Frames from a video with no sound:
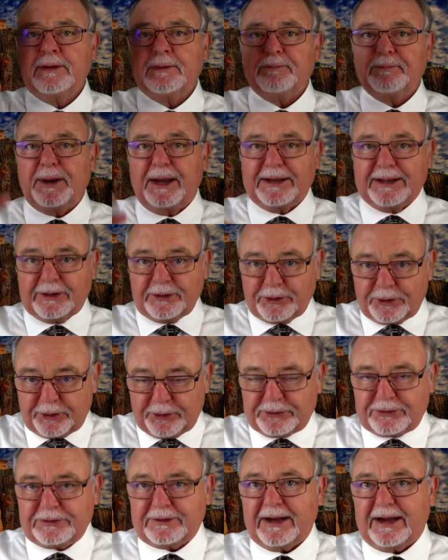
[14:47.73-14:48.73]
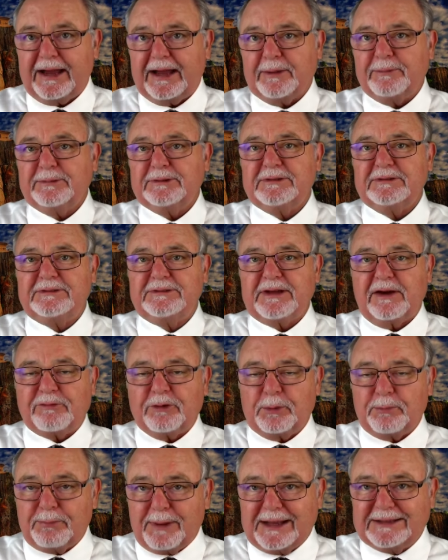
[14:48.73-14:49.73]
but in earth time,
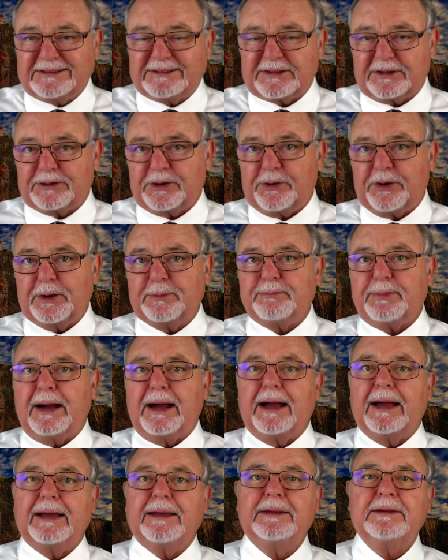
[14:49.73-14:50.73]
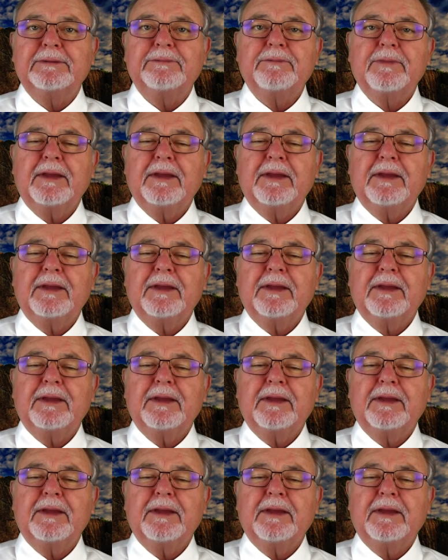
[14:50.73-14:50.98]
several months are going by,